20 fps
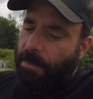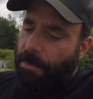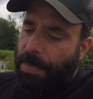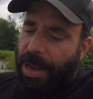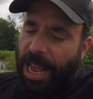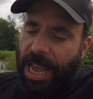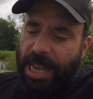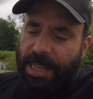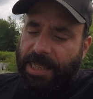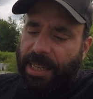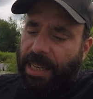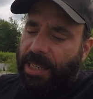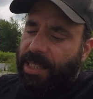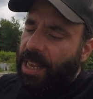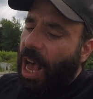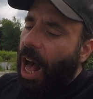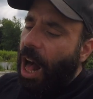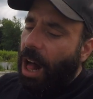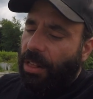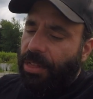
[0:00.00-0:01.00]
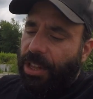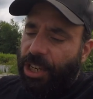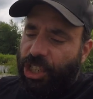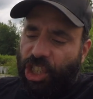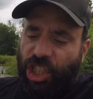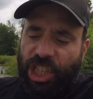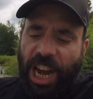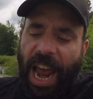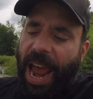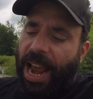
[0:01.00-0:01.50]
Bliss is all the
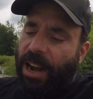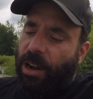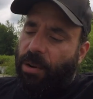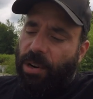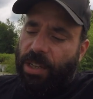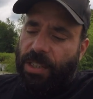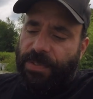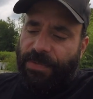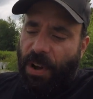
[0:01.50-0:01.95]
chakras